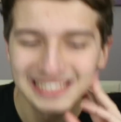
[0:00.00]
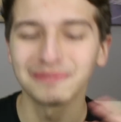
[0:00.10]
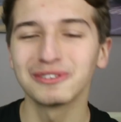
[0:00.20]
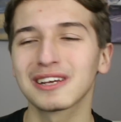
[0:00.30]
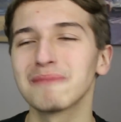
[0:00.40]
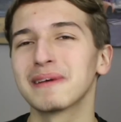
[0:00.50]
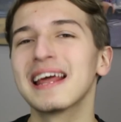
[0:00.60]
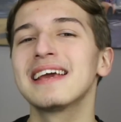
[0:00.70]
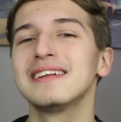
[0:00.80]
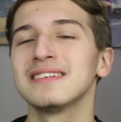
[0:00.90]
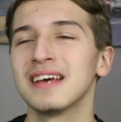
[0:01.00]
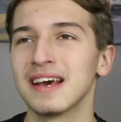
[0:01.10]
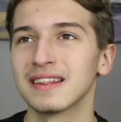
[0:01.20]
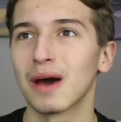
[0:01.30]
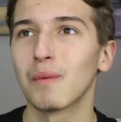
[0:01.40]
Someone complained
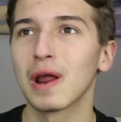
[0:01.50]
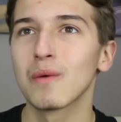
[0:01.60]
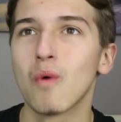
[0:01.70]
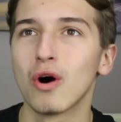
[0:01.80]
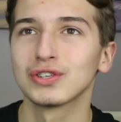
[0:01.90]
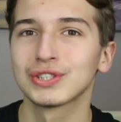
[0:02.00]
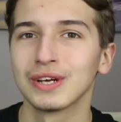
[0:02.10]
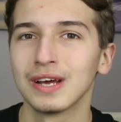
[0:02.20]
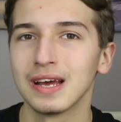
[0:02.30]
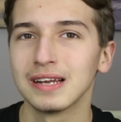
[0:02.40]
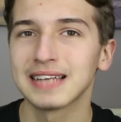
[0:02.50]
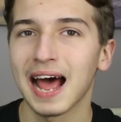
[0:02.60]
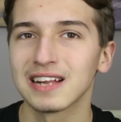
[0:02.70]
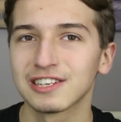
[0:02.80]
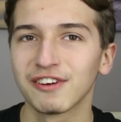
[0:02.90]
that when I watched
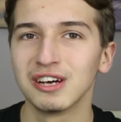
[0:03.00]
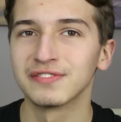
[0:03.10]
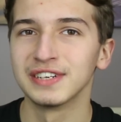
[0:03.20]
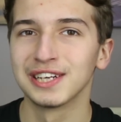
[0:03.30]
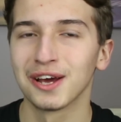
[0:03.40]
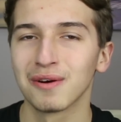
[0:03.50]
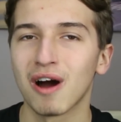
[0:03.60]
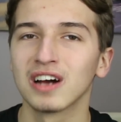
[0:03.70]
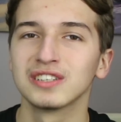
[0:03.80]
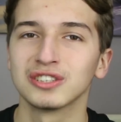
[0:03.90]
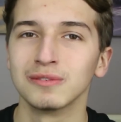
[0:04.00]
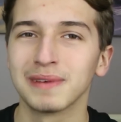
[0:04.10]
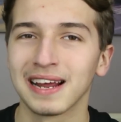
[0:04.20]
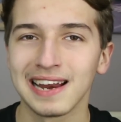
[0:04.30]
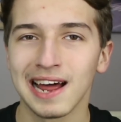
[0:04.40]
Dan's first video, I shouldn't
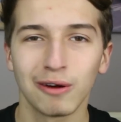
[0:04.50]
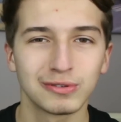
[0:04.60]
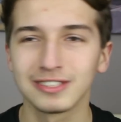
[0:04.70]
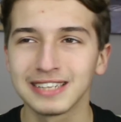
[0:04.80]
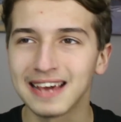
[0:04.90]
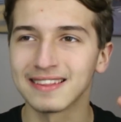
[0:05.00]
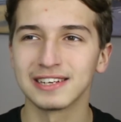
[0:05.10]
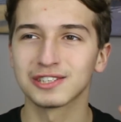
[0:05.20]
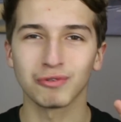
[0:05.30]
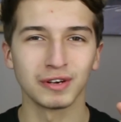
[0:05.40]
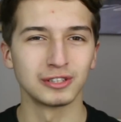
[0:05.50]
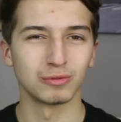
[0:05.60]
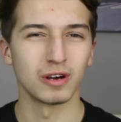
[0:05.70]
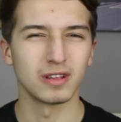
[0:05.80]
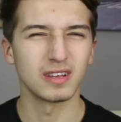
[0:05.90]
be allowed to say that it's
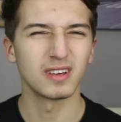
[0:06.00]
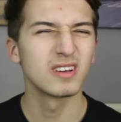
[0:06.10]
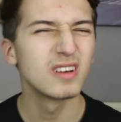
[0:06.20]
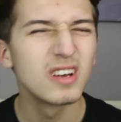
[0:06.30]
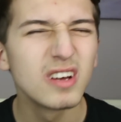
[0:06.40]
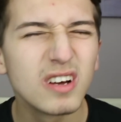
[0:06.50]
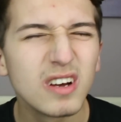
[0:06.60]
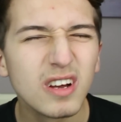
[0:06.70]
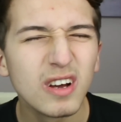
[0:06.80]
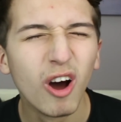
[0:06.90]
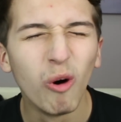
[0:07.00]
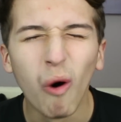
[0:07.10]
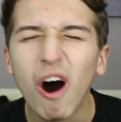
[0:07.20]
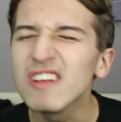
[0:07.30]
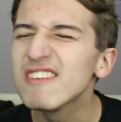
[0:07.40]
cringeworthy.
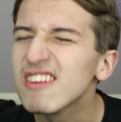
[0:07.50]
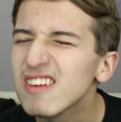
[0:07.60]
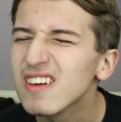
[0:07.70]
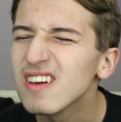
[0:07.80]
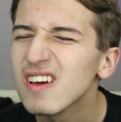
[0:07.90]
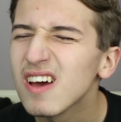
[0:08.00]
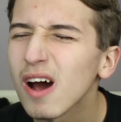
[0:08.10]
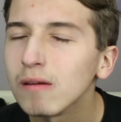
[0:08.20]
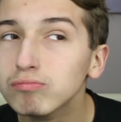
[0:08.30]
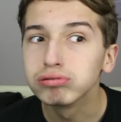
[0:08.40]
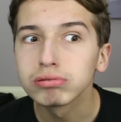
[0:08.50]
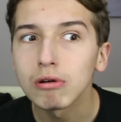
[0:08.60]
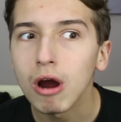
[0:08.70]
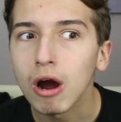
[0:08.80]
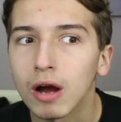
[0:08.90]
What?
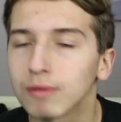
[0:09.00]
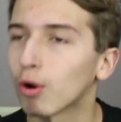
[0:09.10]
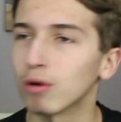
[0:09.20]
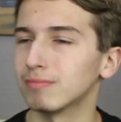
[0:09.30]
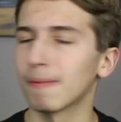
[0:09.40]
Bruh, what?